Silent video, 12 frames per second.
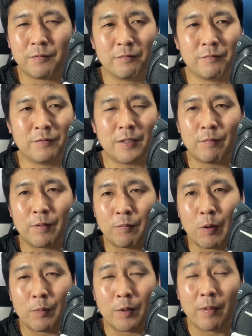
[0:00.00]
fluffy
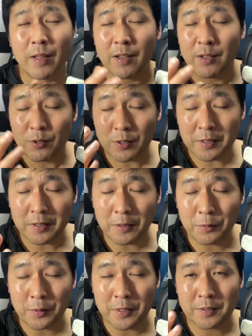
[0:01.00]
foam in the GT
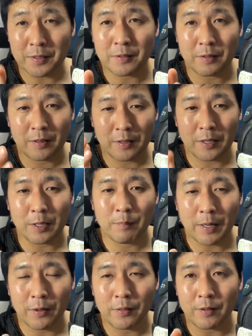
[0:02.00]
Cut 3s. Just think
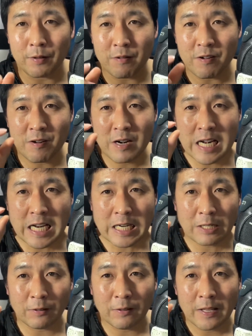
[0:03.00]
about the
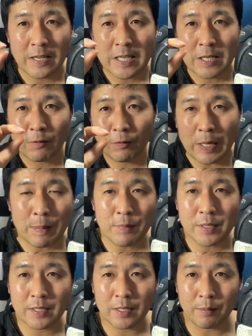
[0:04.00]
little
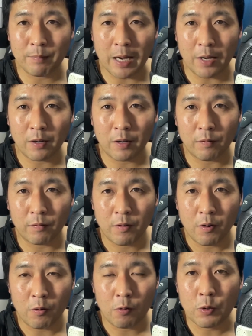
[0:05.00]
flimsy amount of
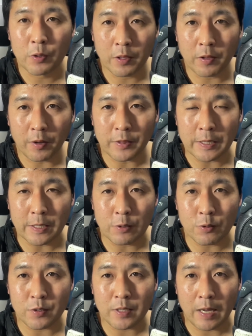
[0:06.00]
lunarlon that they
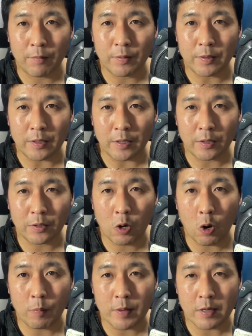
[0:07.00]
used to have in the
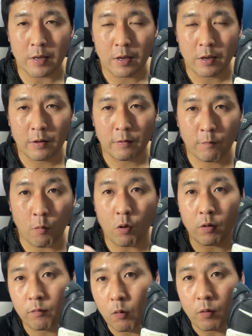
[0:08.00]
Kobe
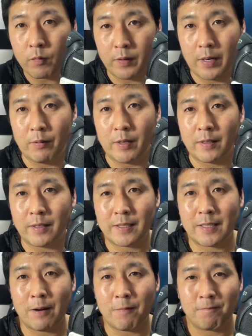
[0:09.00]
Forefoot area.
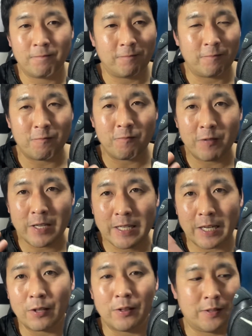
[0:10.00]
That's how
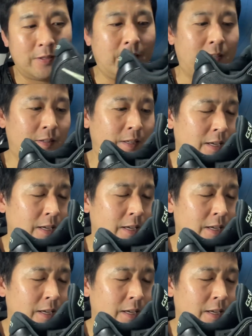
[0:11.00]
ridiculous it is.